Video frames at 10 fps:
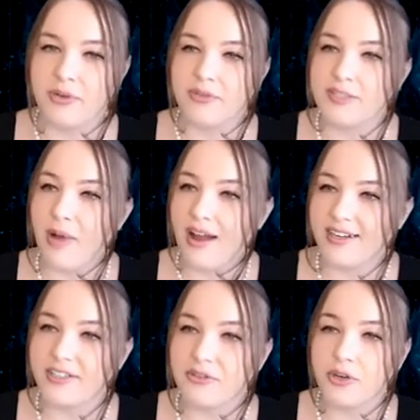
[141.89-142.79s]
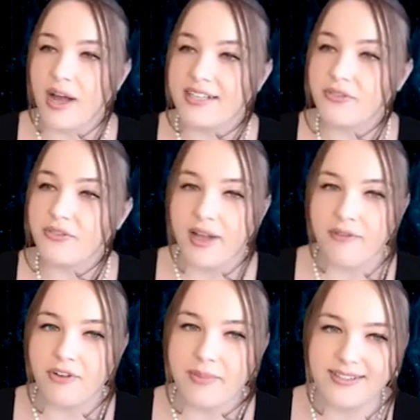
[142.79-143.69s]
when responding to requests from
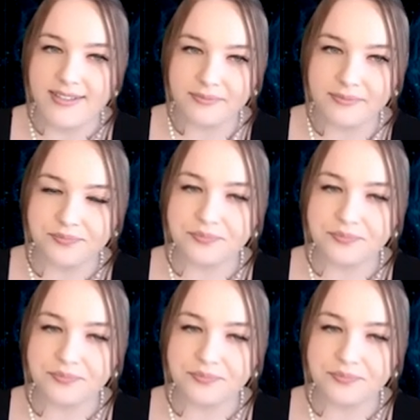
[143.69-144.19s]
governments.